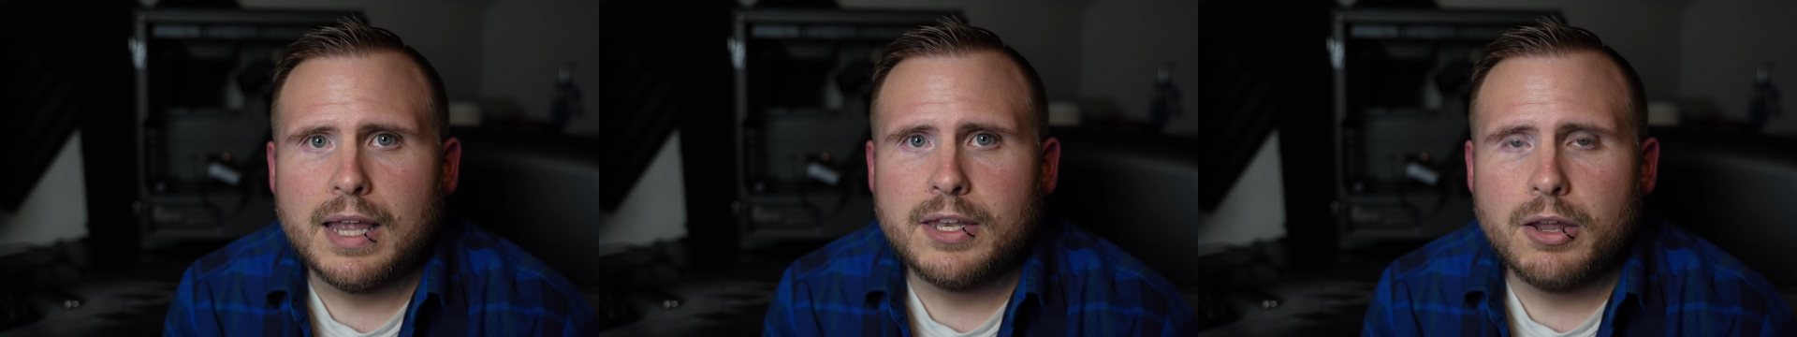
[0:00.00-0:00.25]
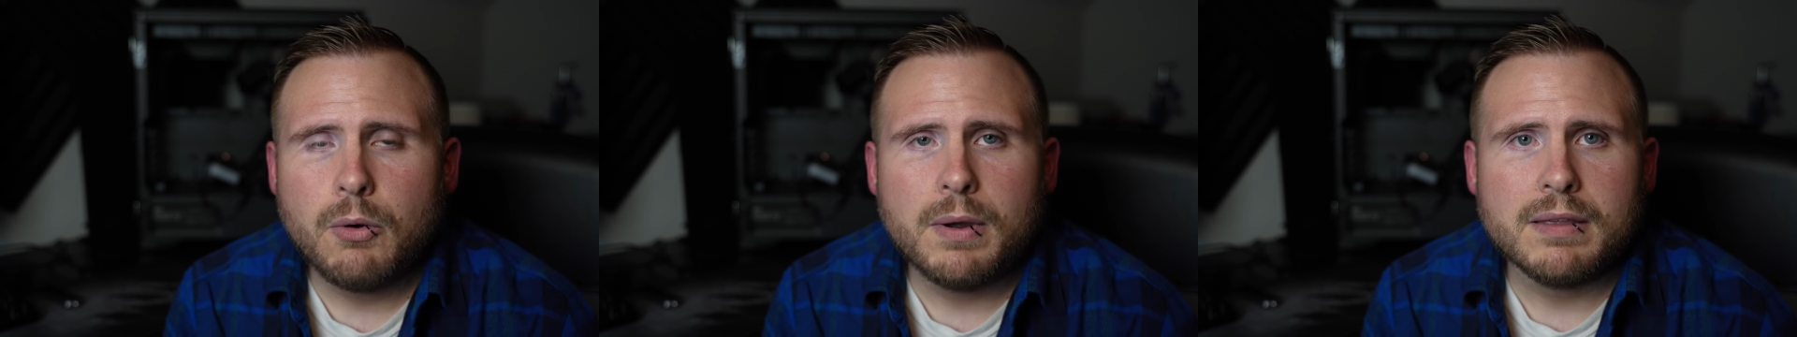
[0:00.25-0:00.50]

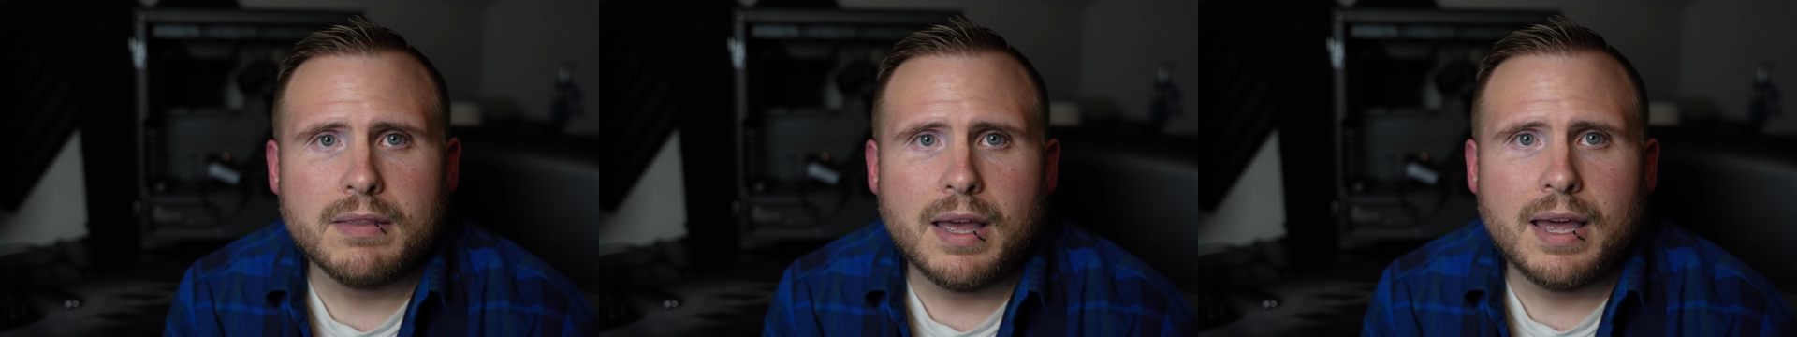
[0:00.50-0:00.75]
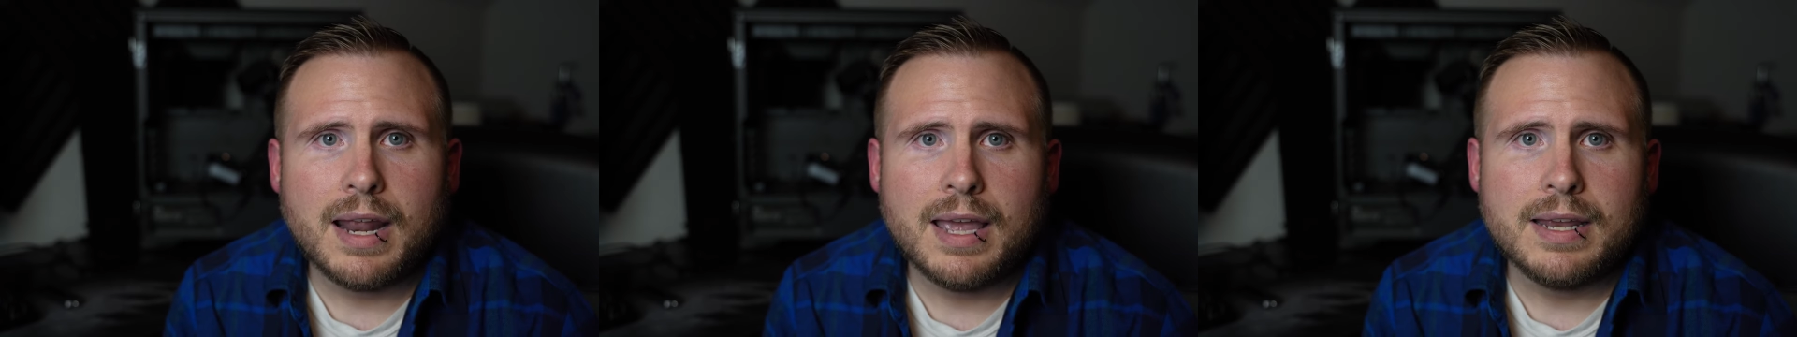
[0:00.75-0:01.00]
and knowing
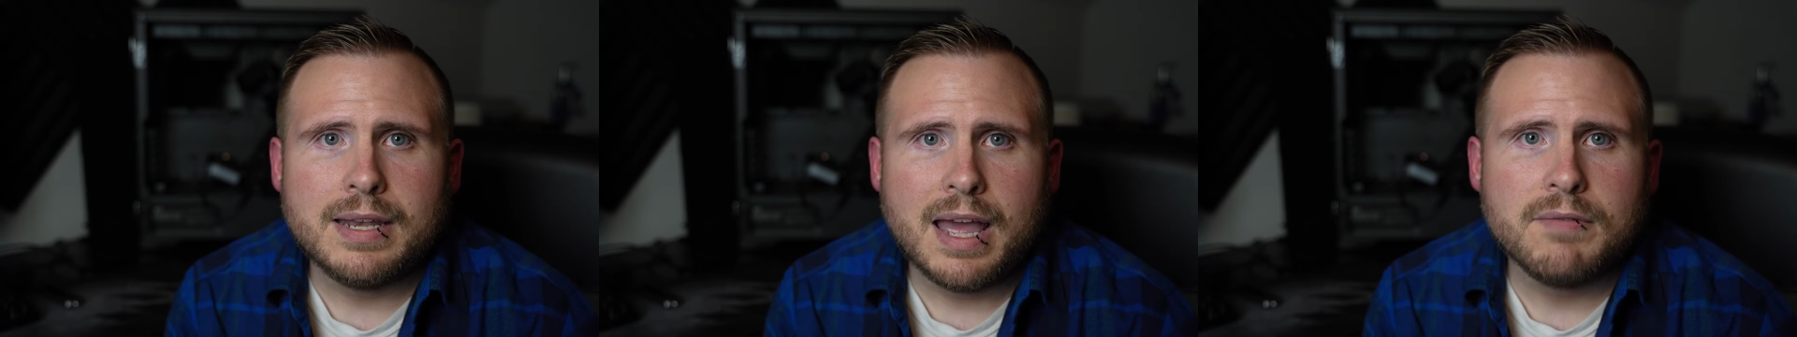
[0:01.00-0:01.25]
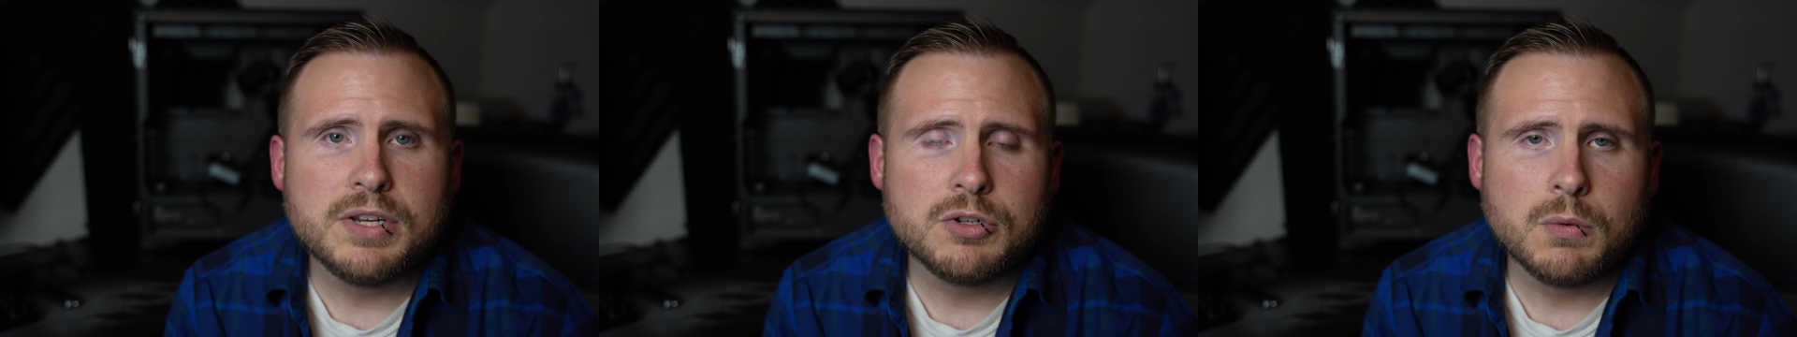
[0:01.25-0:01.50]
that a
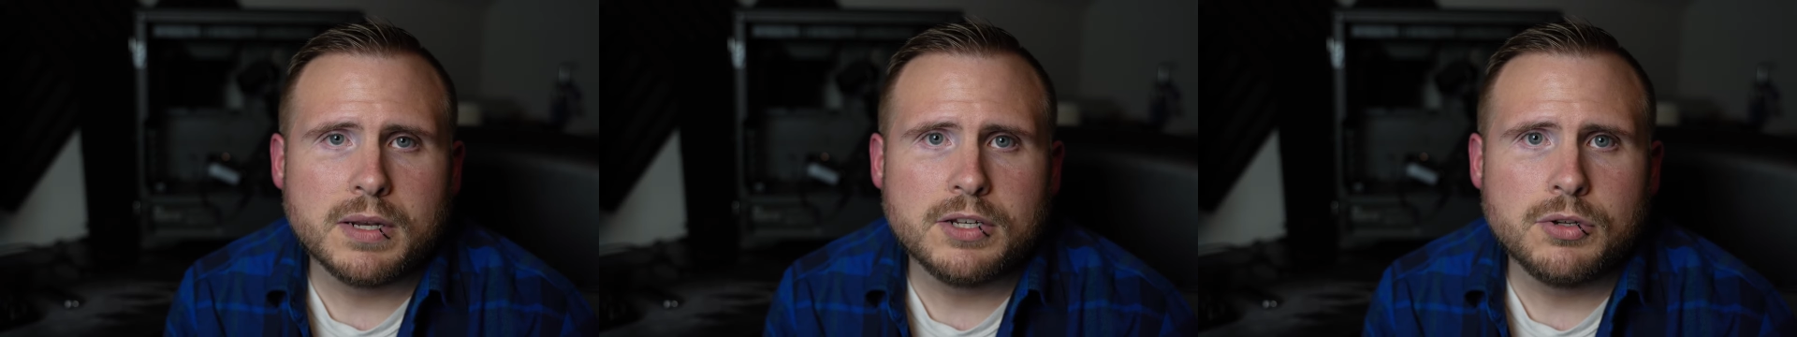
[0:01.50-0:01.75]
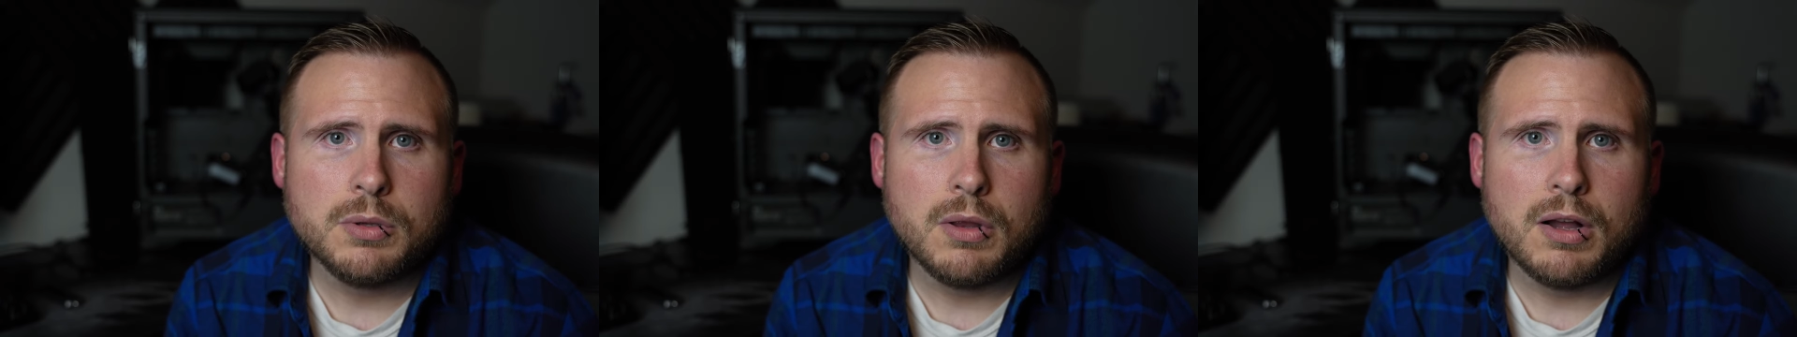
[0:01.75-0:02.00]
Navi 22